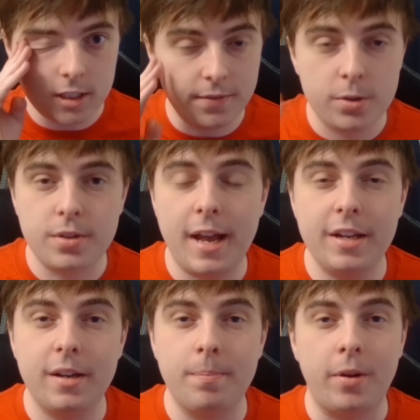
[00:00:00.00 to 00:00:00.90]
I've also
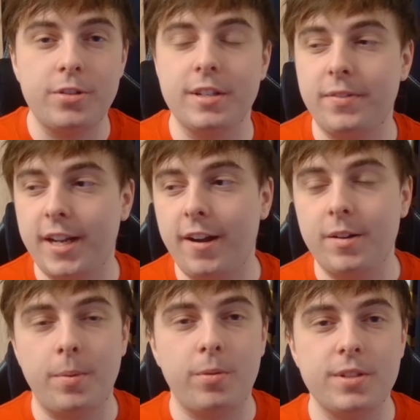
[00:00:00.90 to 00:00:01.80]
added a bunch of different character
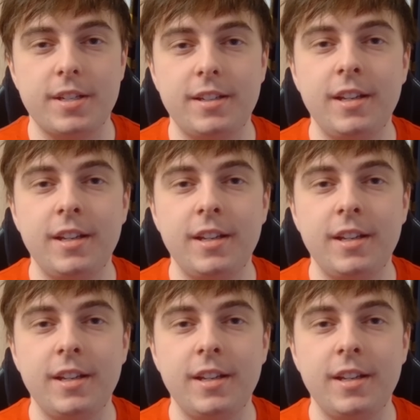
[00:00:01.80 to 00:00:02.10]
models in.